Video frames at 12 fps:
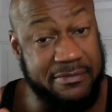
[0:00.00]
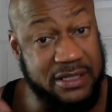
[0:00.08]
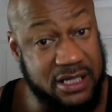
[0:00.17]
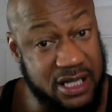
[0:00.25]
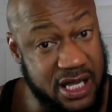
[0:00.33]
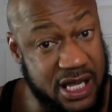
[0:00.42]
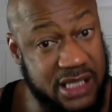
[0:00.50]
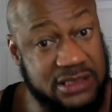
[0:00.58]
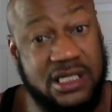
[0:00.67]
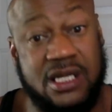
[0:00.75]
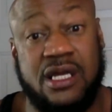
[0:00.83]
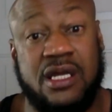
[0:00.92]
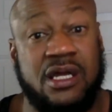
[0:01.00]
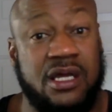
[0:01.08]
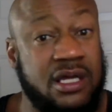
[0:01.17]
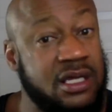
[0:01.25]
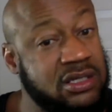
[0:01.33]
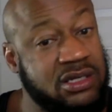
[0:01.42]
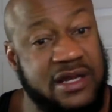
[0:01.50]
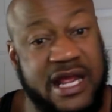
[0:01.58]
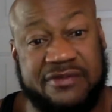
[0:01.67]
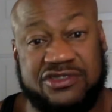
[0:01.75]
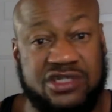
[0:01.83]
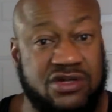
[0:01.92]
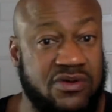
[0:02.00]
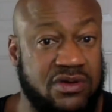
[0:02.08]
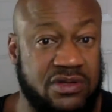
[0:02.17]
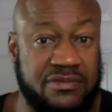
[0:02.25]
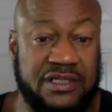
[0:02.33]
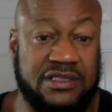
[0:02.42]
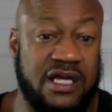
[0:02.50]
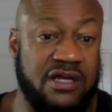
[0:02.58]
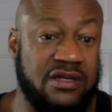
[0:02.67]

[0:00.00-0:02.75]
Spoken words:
because, you know, they have shit going on in Midtown.